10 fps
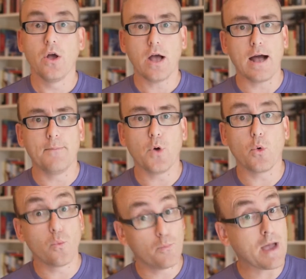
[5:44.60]

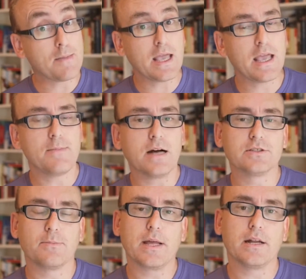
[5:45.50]
or maybe
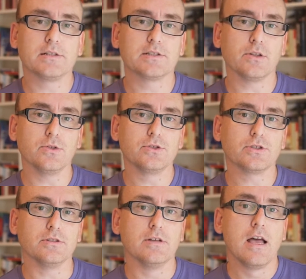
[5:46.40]
email's a better
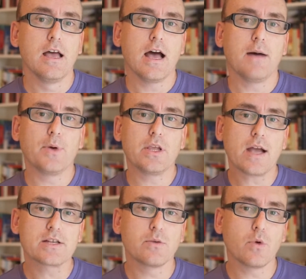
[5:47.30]
solution. But you
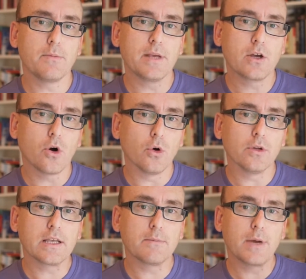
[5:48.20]
actually want to be
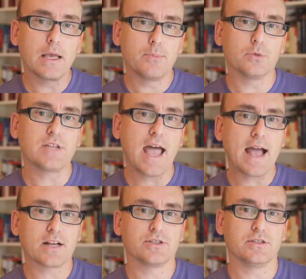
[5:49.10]
calling people to
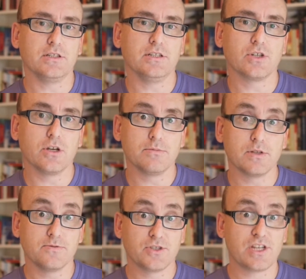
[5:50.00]
action in terms
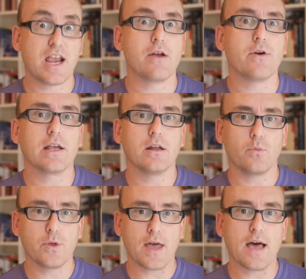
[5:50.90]
of sharing it
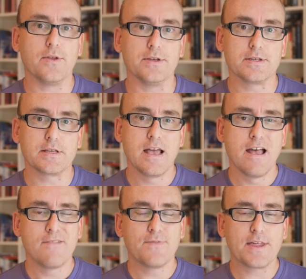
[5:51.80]
with others.
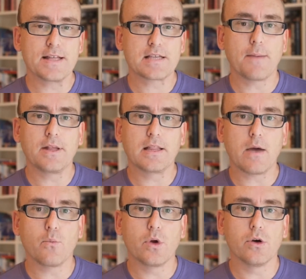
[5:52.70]
Now that's something
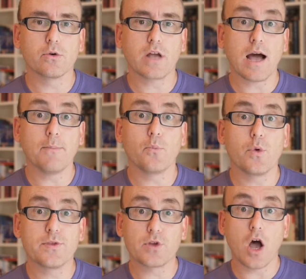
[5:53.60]
that will come
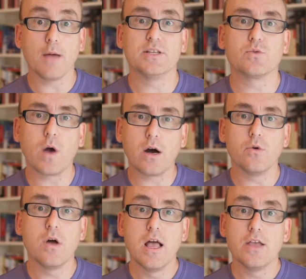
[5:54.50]
with time as
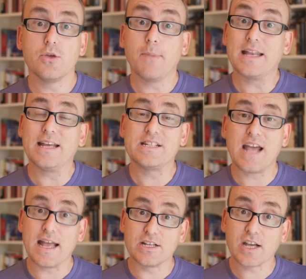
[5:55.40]
well. You may need
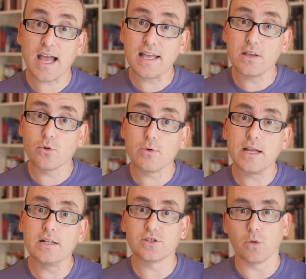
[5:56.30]
to educate your
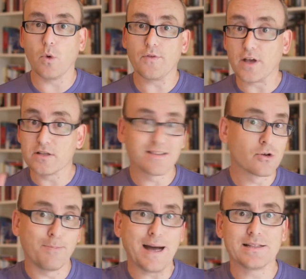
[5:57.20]
readers on what those
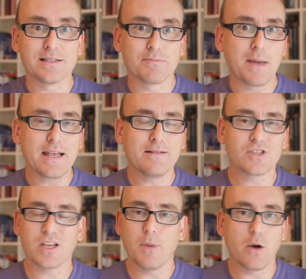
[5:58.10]
little buttons mean.
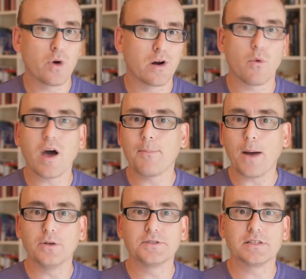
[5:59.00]
So you might want to write a
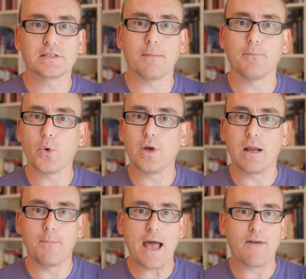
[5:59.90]
post at some point
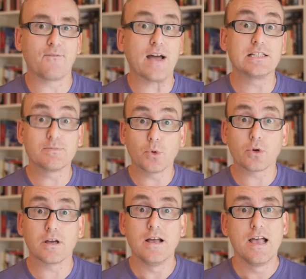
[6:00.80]
about
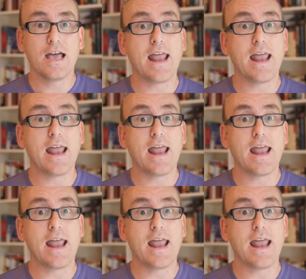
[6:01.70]
Facebook and